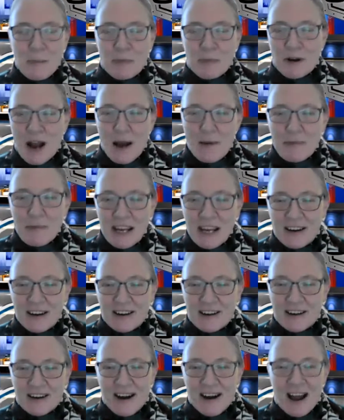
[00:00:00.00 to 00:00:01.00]
but I'm
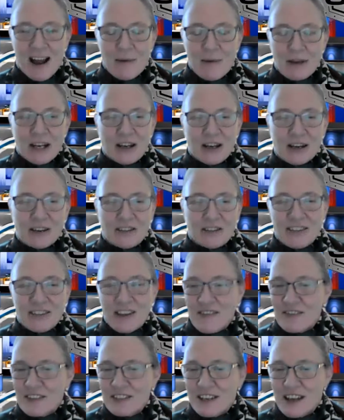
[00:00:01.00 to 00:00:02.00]
here. I'm here
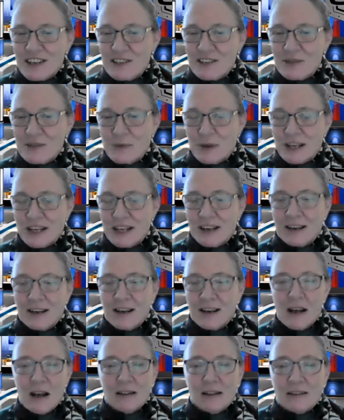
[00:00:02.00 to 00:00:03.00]
7 days a week,
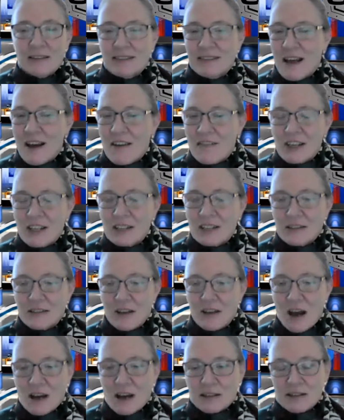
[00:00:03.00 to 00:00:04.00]
loving to
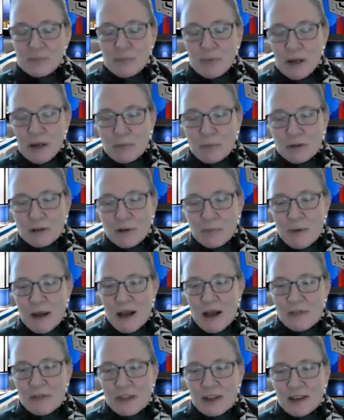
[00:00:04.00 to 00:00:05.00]
talk to people
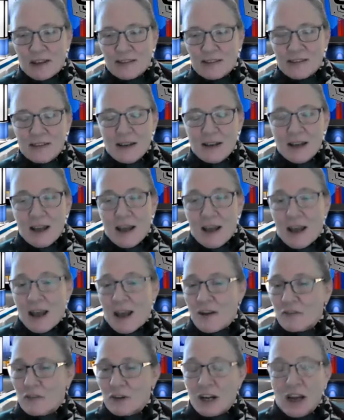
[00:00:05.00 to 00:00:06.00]
about this.
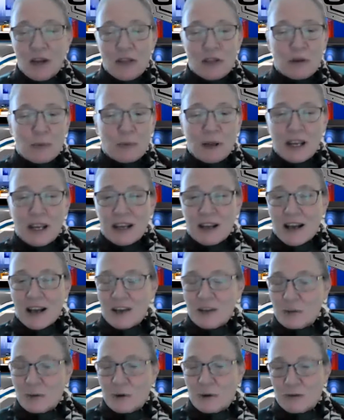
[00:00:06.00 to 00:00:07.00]
Every other week, I
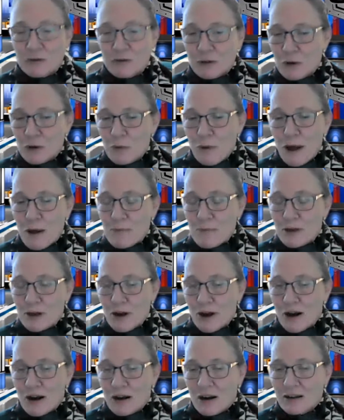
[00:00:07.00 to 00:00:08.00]
do a full
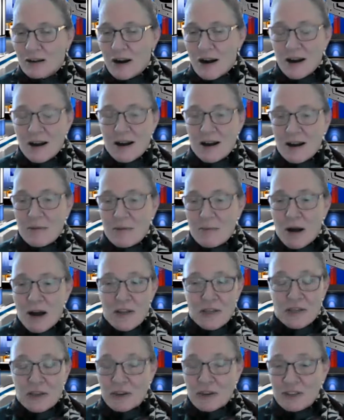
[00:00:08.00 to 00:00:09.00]
webinar
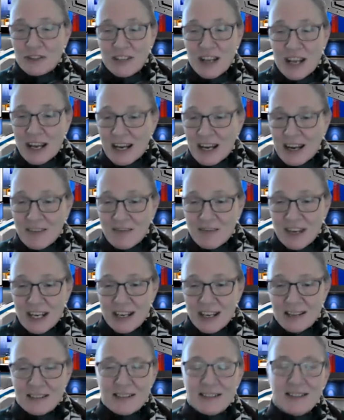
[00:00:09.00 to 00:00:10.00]
on Thursday
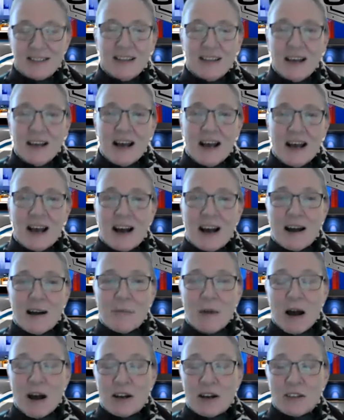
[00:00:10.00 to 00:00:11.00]
evenings
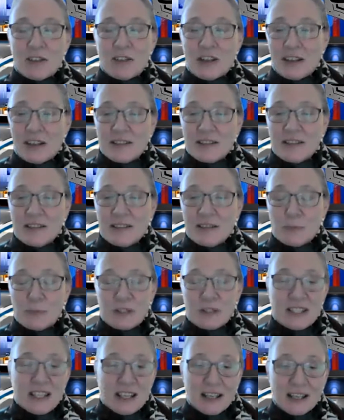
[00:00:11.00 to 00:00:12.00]
on just this
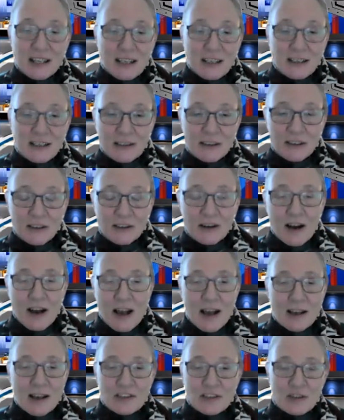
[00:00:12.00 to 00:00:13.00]
particular
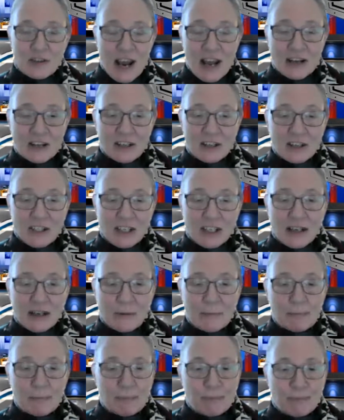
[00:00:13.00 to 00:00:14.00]

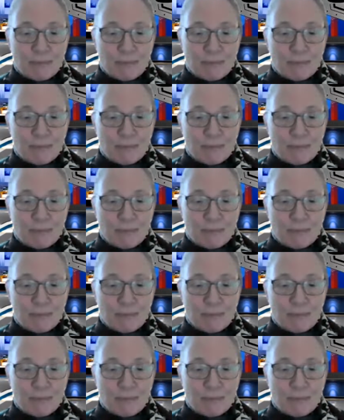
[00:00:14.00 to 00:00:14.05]
strategy.